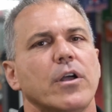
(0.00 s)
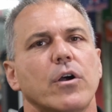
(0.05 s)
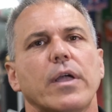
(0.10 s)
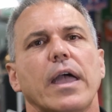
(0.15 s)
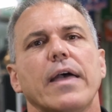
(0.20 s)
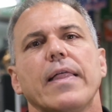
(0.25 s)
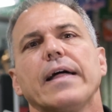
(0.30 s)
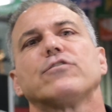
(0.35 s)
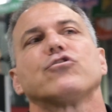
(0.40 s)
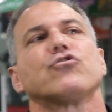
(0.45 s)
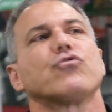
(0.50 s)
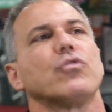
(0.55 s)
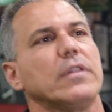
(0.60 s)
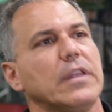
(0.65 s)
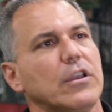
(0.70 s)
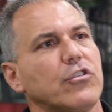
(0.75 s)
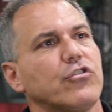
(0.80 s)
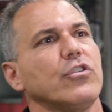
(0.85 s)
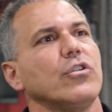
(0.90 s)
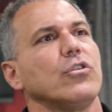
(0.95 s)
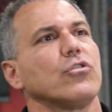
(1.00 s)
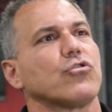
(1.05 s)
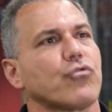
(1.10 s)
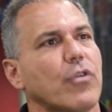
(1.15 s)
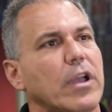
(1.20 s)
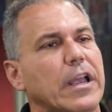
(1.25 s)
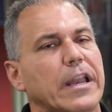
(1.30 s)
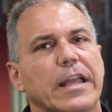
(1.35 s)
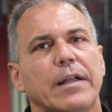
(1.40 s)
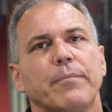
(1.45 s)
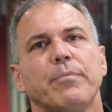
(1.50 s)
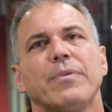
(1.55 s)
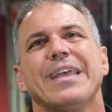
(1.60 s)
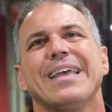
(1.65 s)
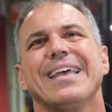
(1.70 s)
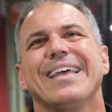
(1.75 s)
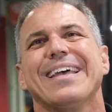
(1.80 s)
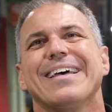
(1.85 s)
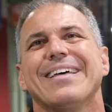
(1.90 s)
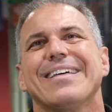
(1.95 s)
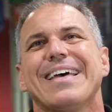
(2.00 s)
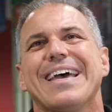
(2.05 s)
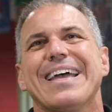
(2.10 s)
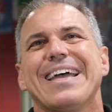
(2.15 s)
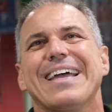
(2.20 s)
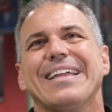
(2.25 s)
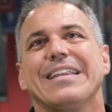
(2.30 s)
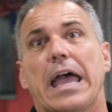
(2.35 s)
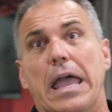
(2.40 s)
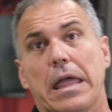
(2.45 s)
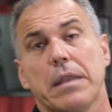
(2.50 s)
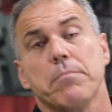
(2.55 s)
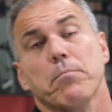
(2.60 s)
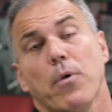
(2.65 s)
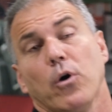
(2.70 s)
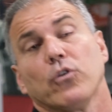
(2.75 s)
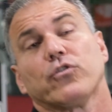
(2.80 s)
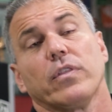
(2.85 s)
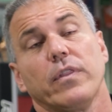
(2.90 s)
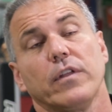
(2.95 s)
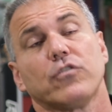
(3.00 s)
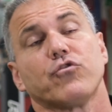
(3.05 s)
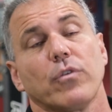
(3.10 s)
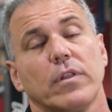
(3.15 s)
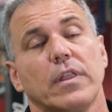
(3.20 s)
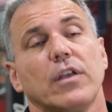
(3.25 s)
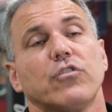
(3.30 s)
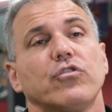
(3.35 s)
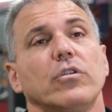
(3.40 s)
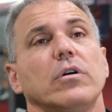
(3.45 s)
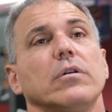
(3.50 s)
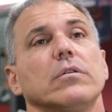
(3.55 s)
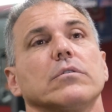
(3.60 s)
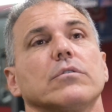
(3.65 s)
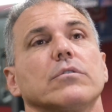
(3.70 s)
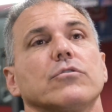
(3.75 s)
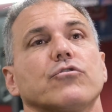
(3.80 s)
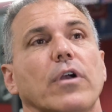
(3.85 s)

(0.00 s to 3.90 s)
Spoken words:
Okay, that's traditional training, and most of the traditional